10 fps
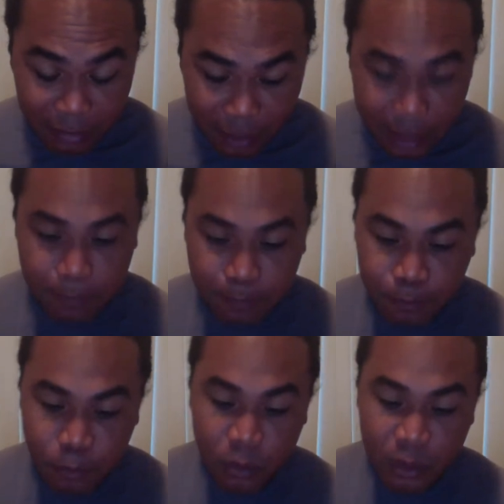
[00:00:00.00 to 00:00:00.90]
All right.
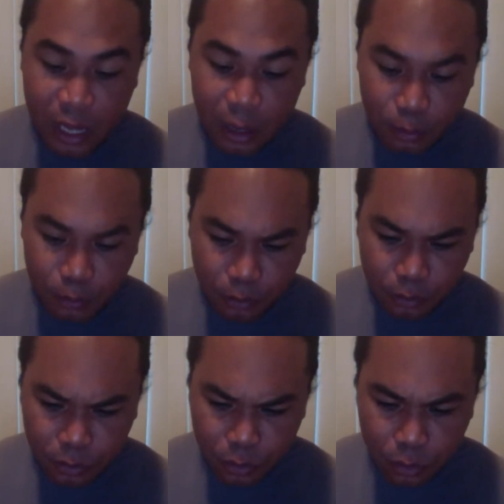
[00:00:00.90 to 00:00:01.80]
Now,
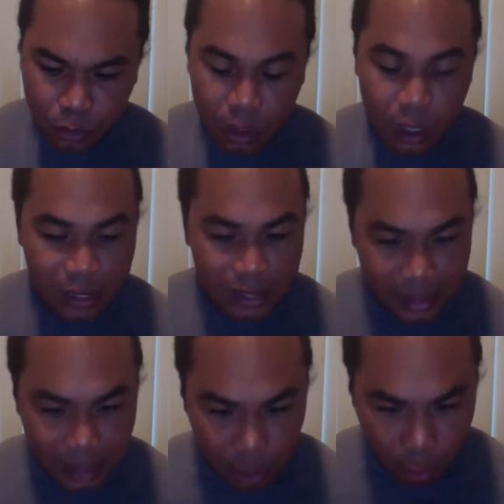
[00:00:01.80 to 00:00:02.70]
as I
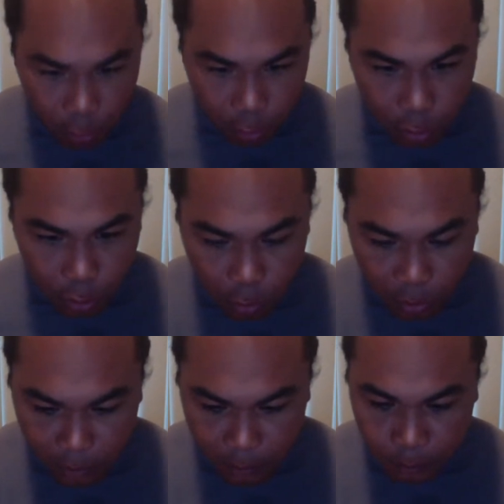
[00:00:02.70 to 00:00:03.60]
said, earth color
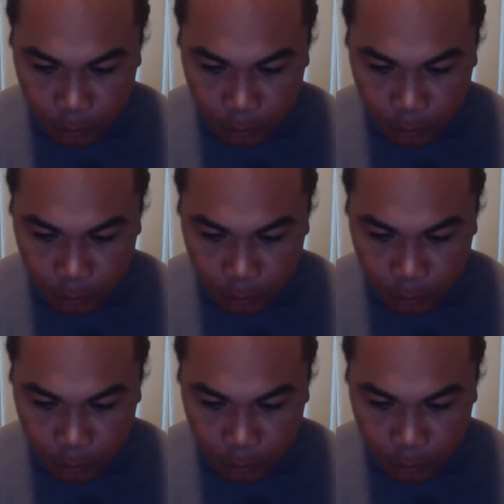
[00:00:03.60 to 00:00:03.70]
clothing,